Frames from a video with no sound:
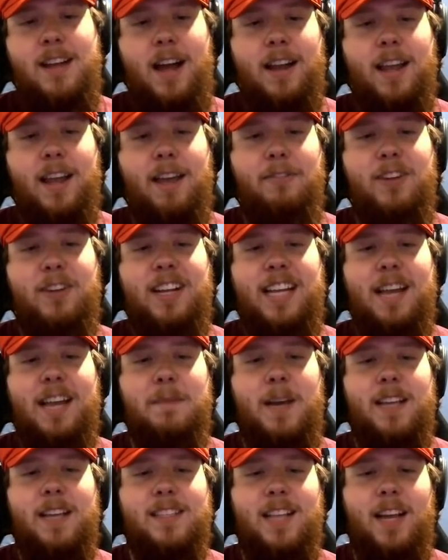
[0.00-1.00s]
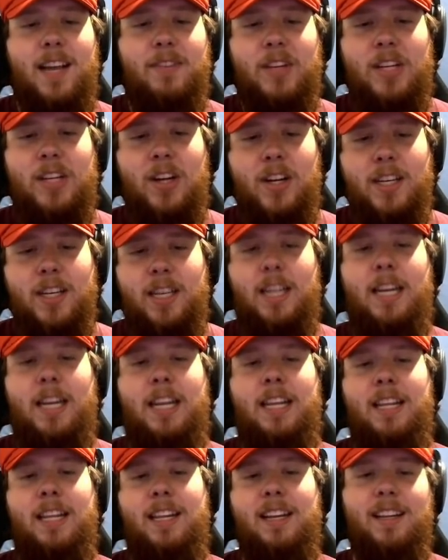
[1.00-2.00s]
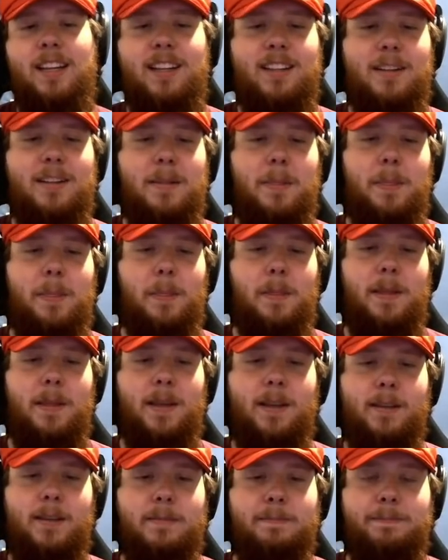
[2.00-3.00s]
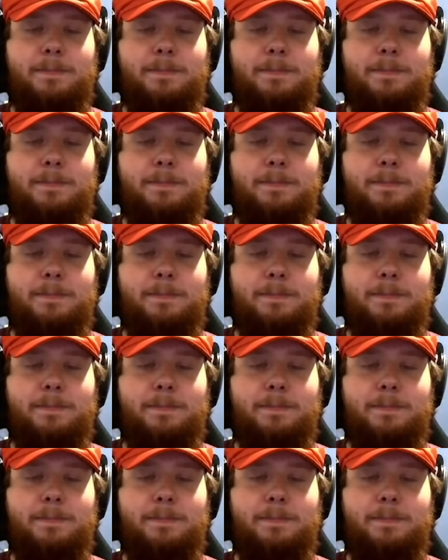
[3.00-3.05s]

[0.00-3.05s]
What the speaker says: Not every game has to have a gun in it. Yeah.